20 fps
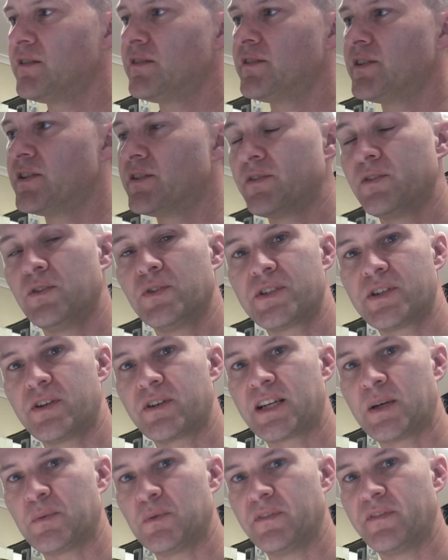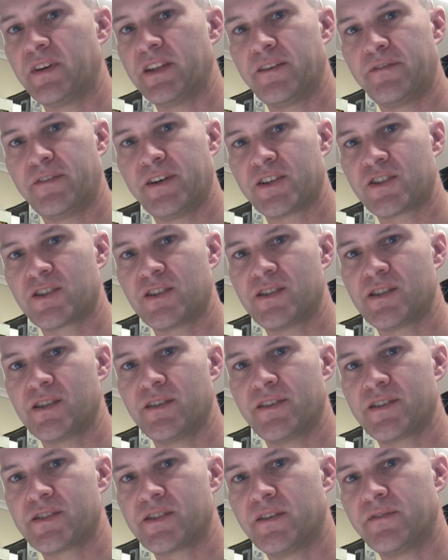There are also a couple of other functions
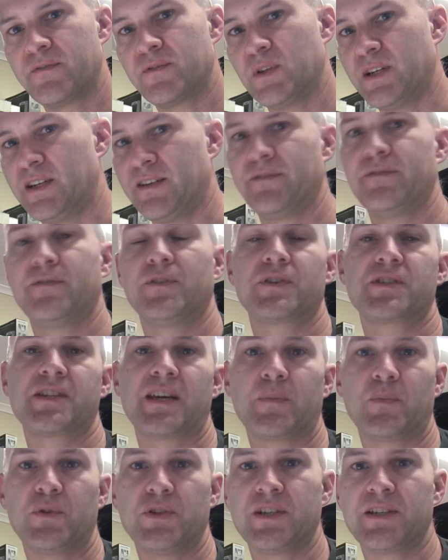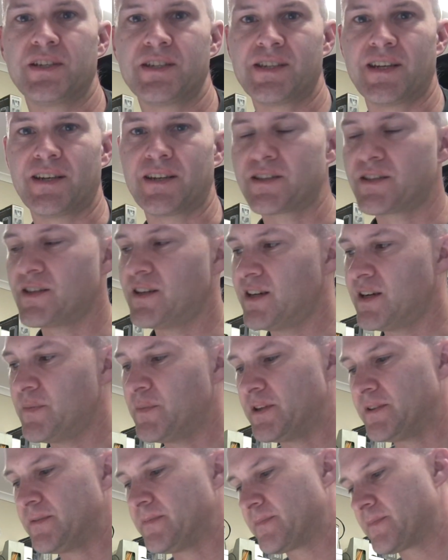in the software. For example, you can set a timer.